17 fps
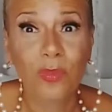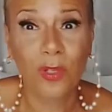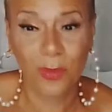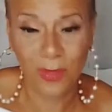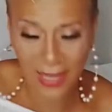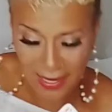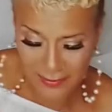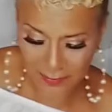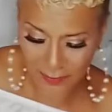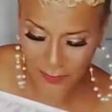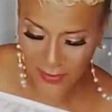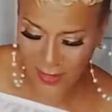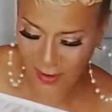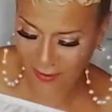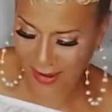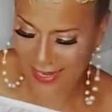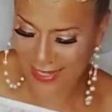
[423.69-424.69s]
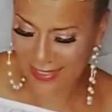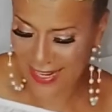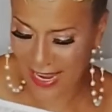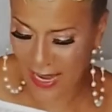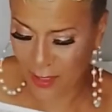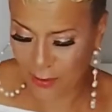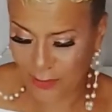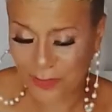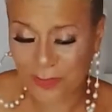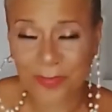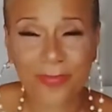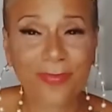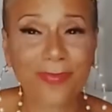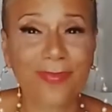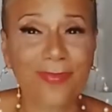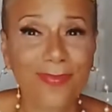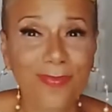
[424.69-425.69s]
Okay? All right. Now,
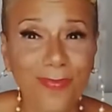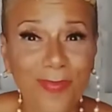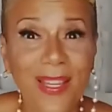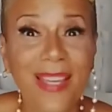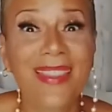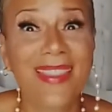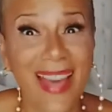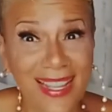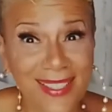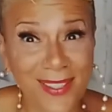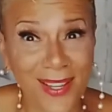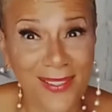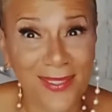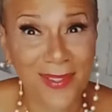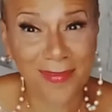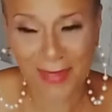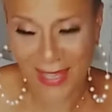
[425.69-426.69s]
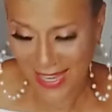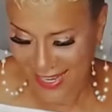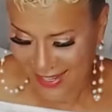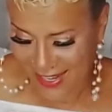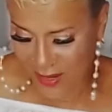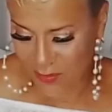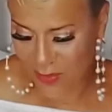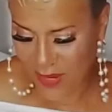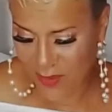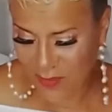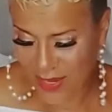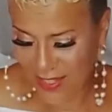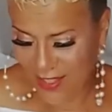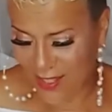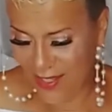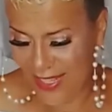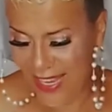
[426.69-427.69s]
that's awesome. Now, when
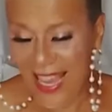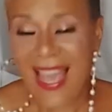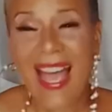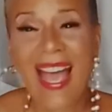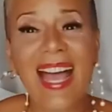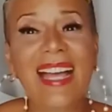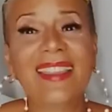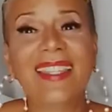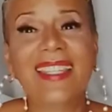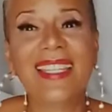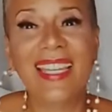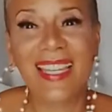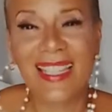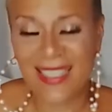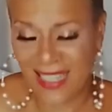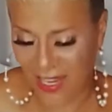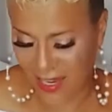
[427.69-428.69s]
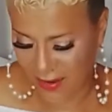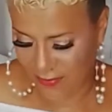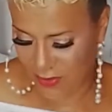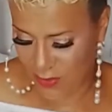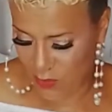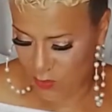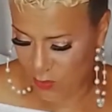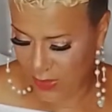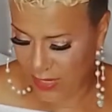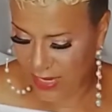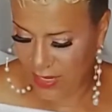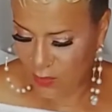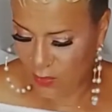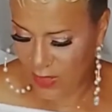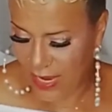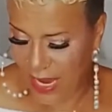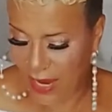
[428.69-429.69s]
we look at the end of the
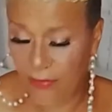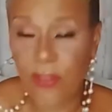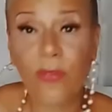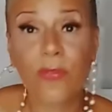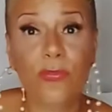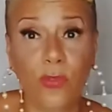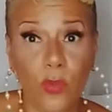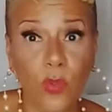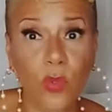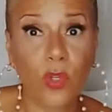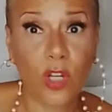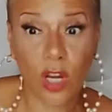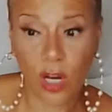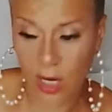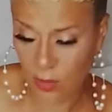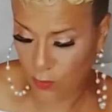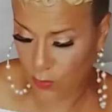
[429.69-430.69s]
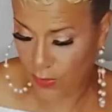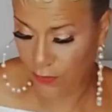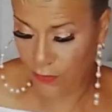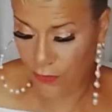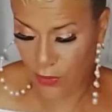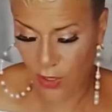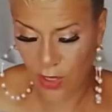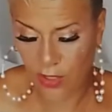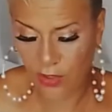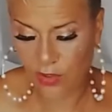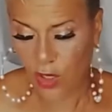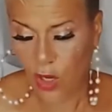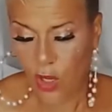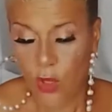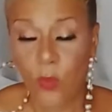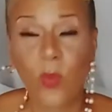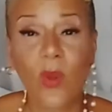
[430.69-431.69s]
week, we have the Fool card reversed
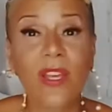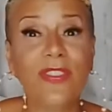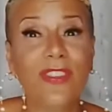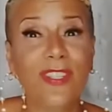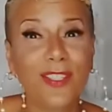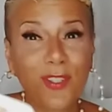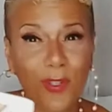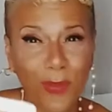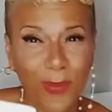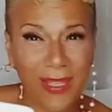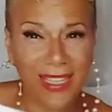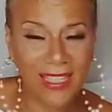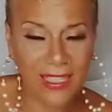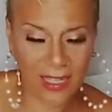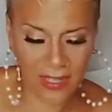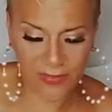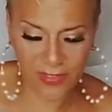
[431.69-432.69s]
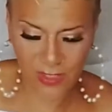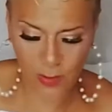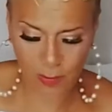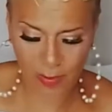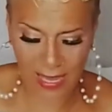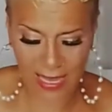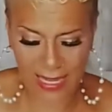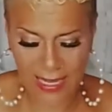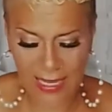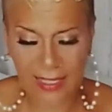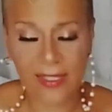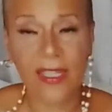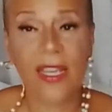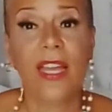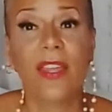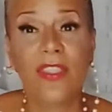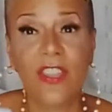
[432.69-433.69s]
with the Queen of
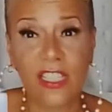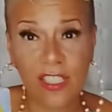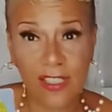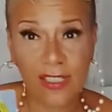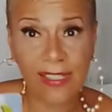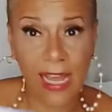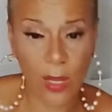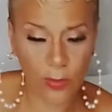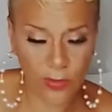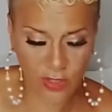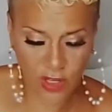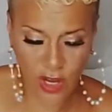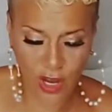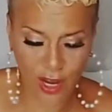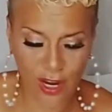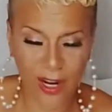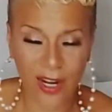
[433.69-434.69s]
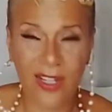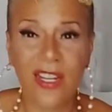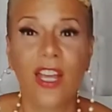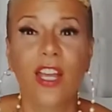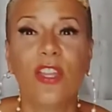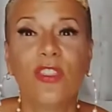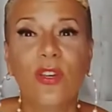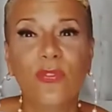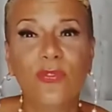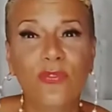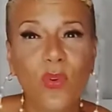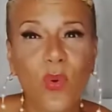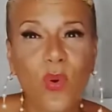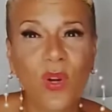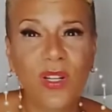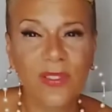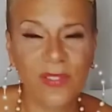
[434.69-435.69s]
Spades, the Stealth card, the
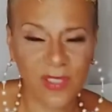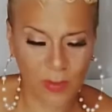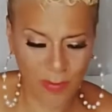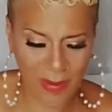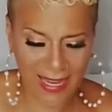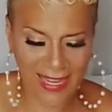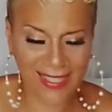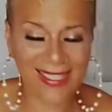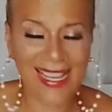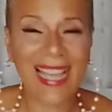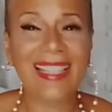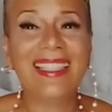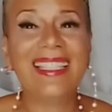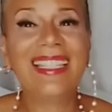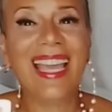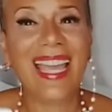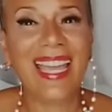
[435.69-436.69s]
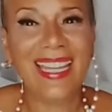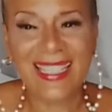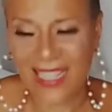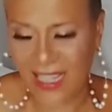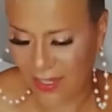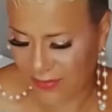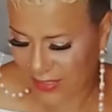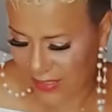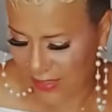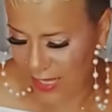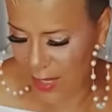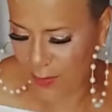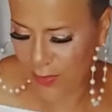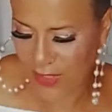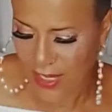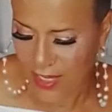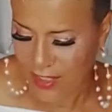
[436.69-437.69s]
Four of Spades, and the Eight of
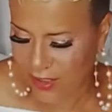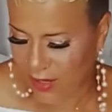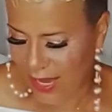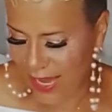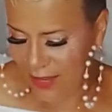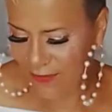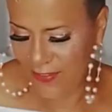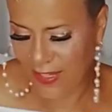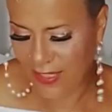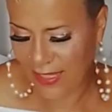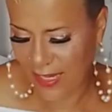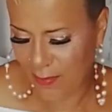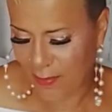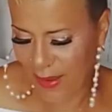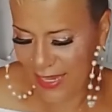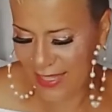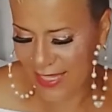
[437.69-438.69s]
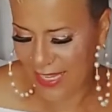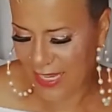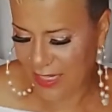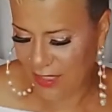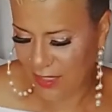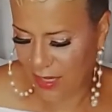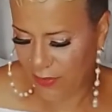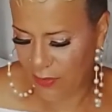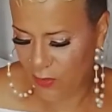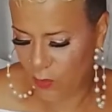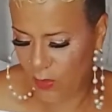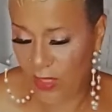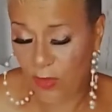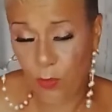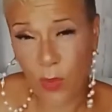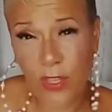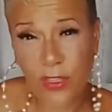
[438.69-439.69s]
Clubs. So I feel like by the end of the
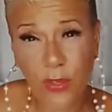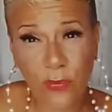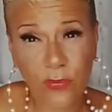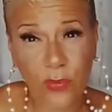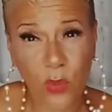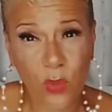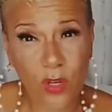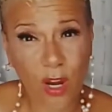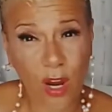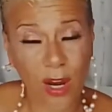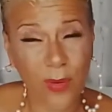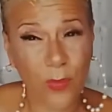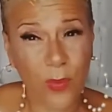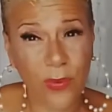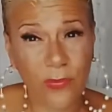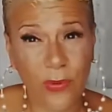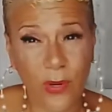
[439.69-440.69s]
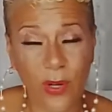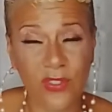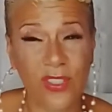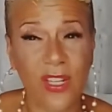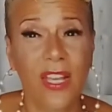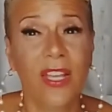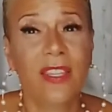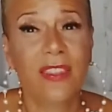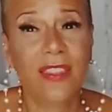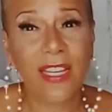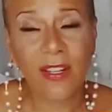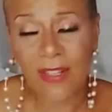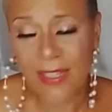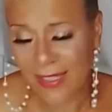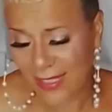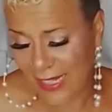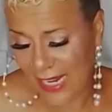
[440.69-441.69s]
week, with the Fool card reversed, there
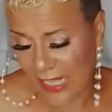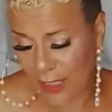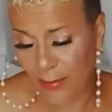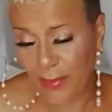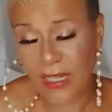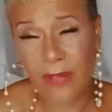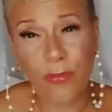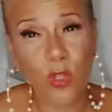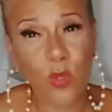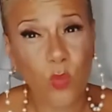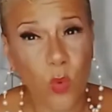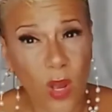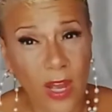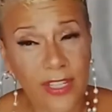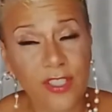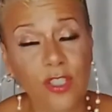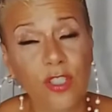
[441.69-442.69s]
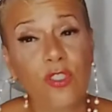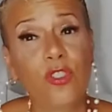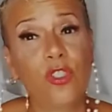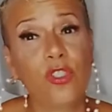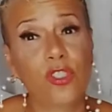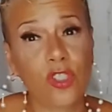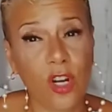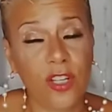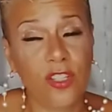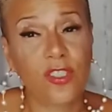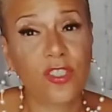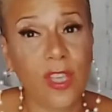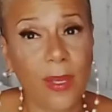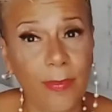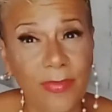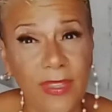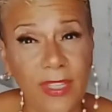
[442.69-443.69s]
is an element of you wanting to start
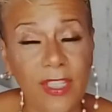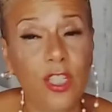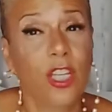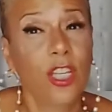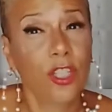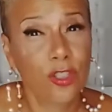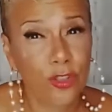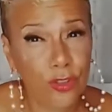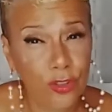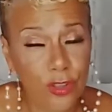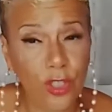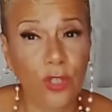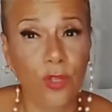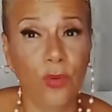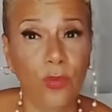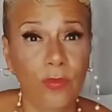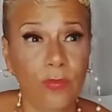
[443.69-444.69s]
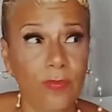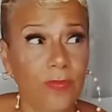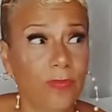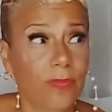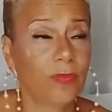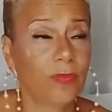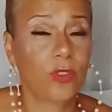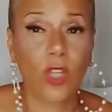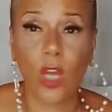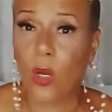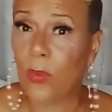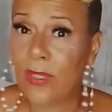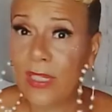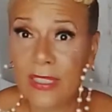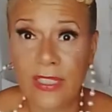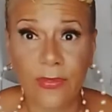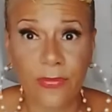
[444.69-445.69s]
something new,
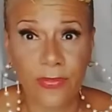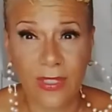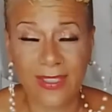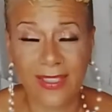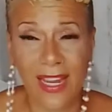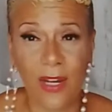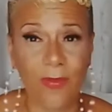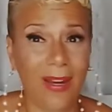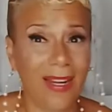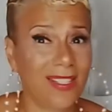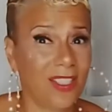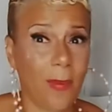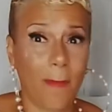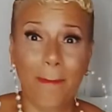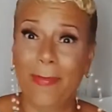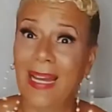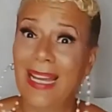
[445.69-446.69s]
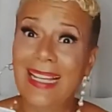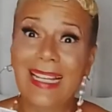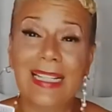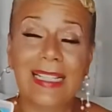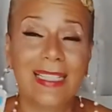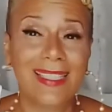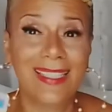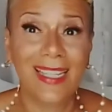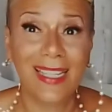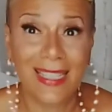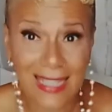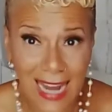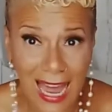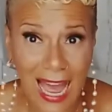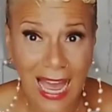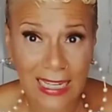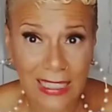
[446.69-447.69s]
go in a different direction, but you're
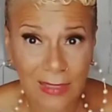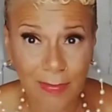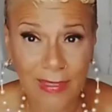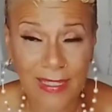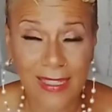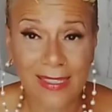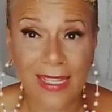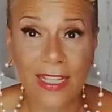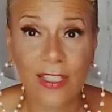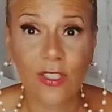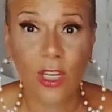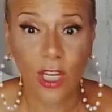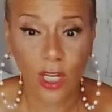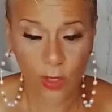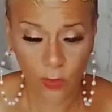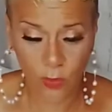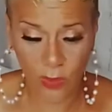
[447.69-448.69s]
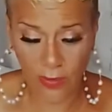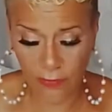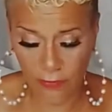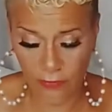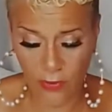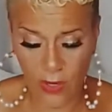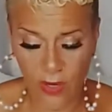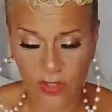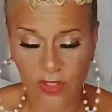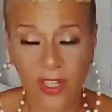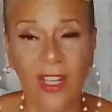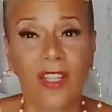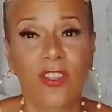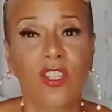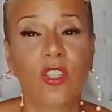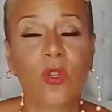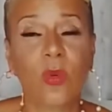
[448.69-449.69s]
not, because that's reversed.
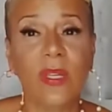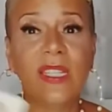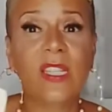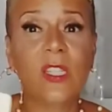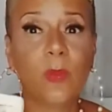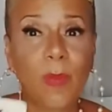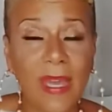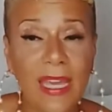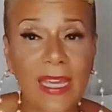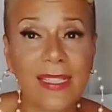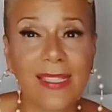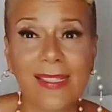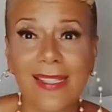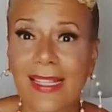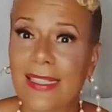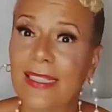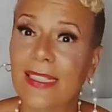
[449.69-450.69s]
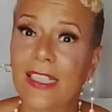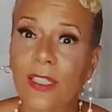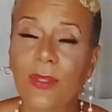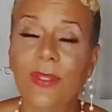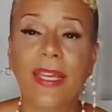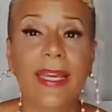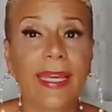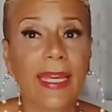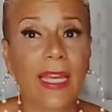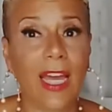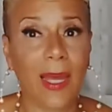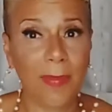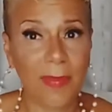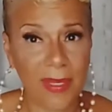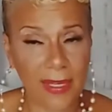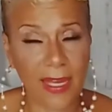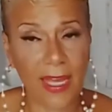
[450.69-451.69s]
The Queen of Spades is like, okay,
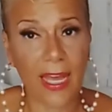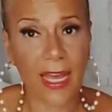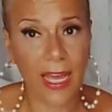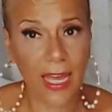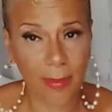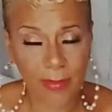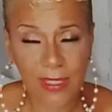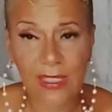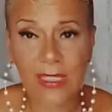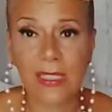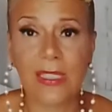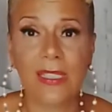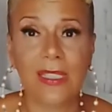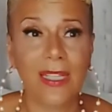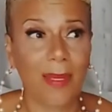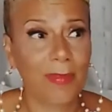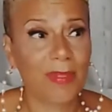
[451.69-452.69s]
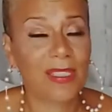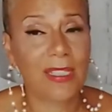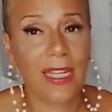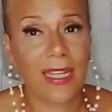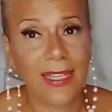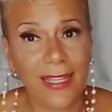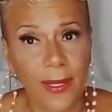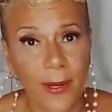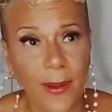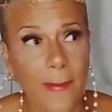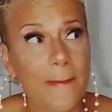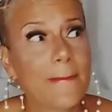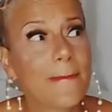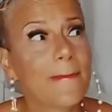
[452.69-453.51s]
I'm a stay here.